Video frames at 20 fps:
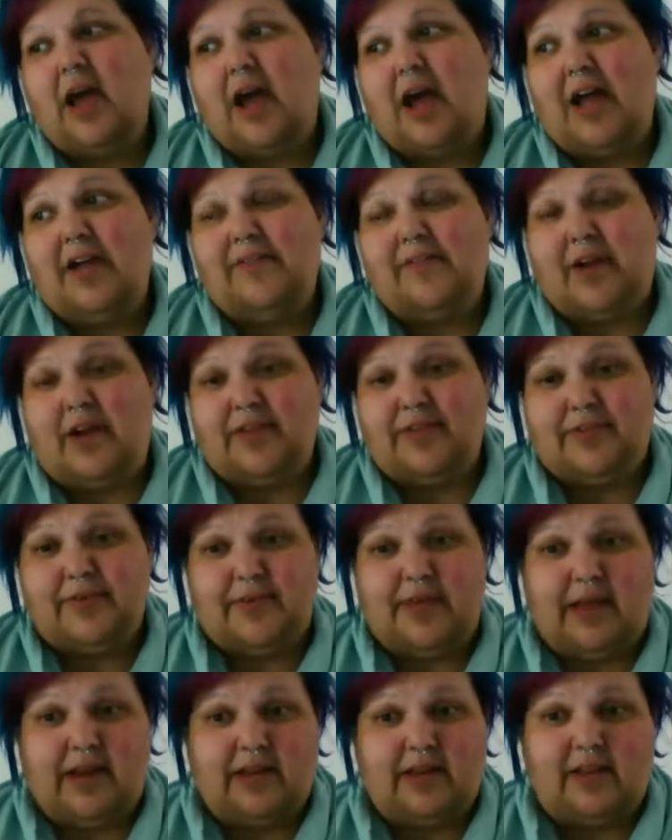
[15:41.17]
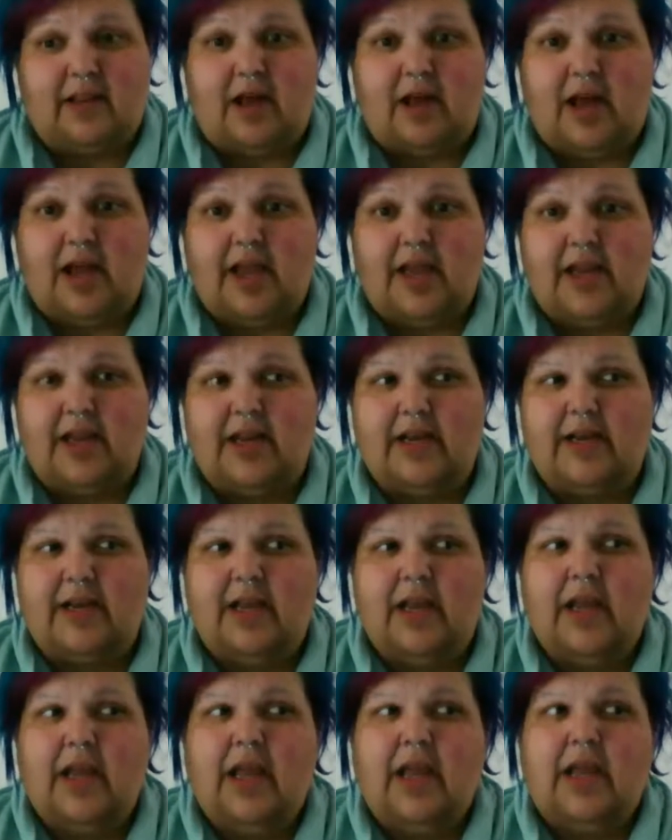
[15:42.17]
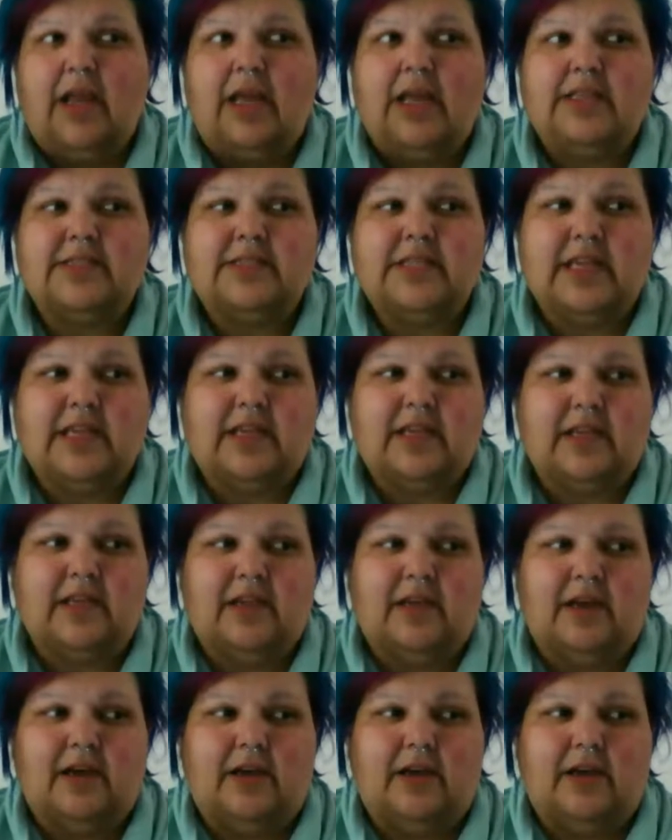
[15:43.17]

I've gone through that a lot, and it's like